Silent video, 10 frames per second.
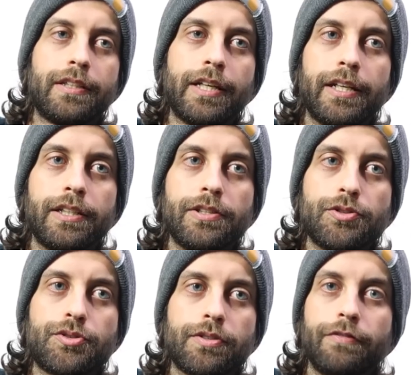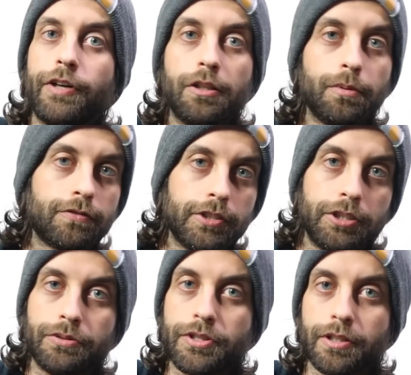that is available for
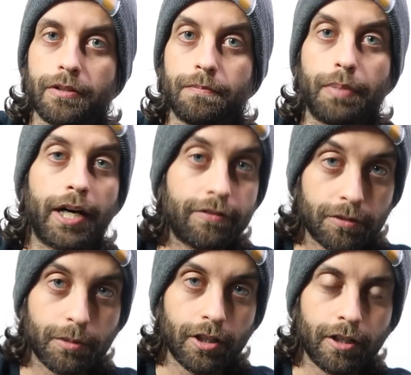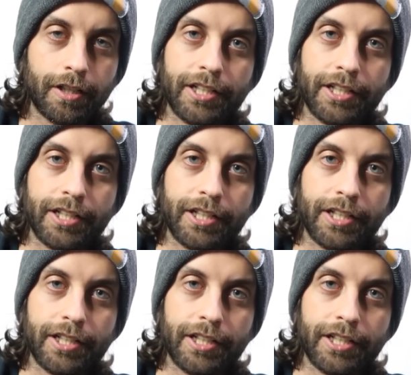you to buy from her.